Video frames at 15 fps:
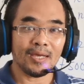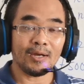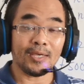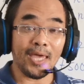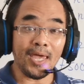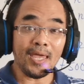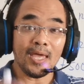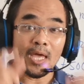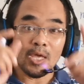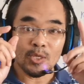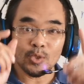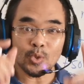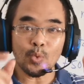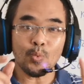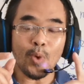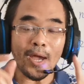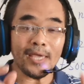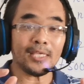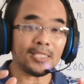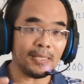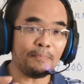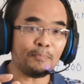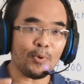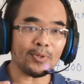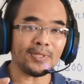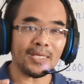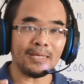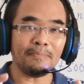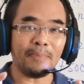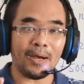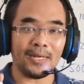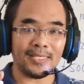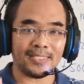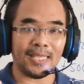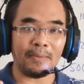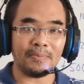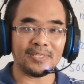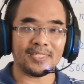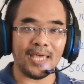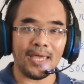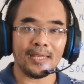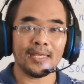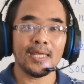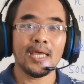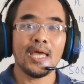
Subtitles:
Okay, so what is important about this statement is that